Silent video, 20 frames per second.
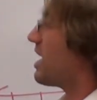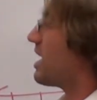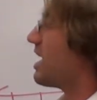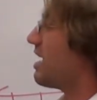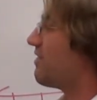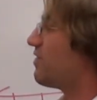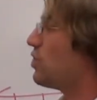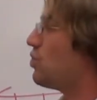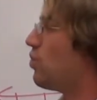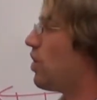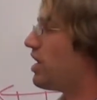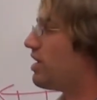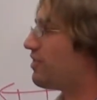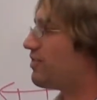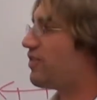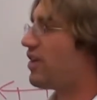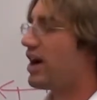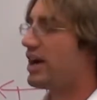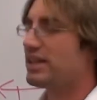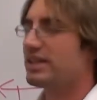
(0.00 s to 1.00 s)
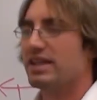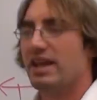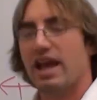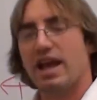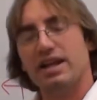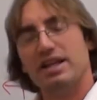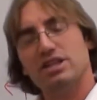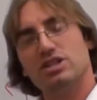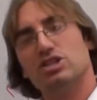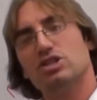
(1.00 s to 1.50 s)
If you want to find
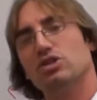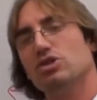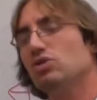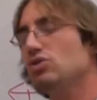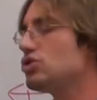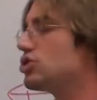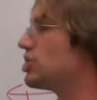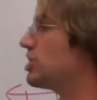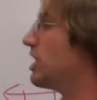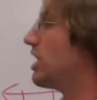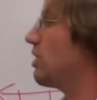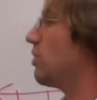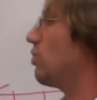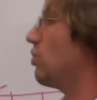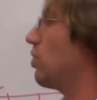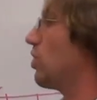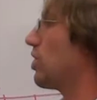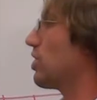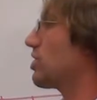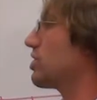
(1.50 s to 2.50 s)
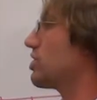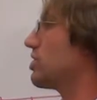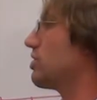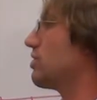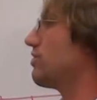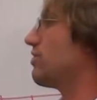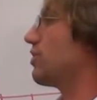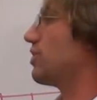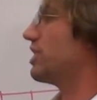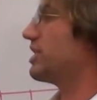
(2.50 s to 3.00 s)
any solution that works
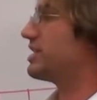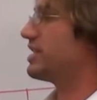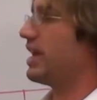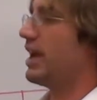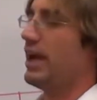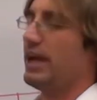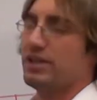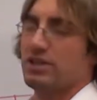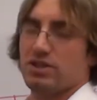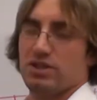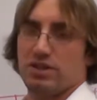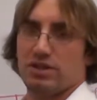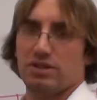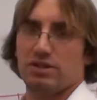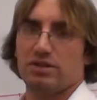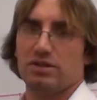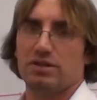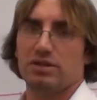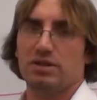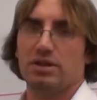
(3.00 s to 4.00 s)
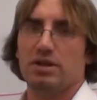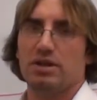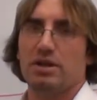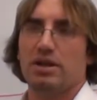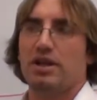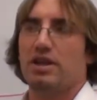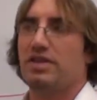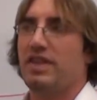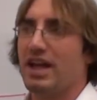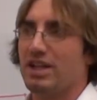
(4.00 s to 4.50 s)
for this answer,
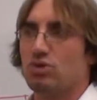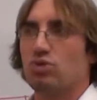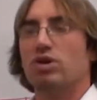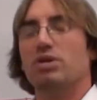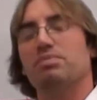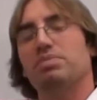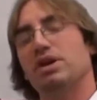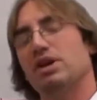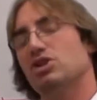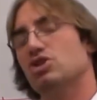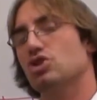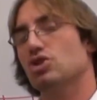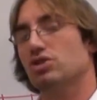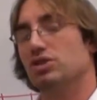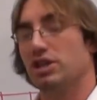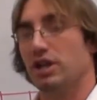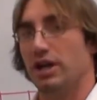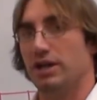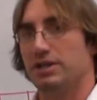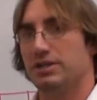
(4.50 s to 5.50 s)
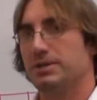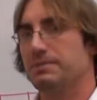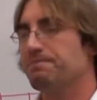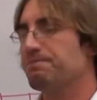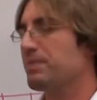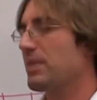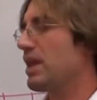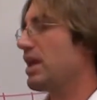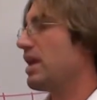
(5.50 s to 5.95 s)
that's what a picture does.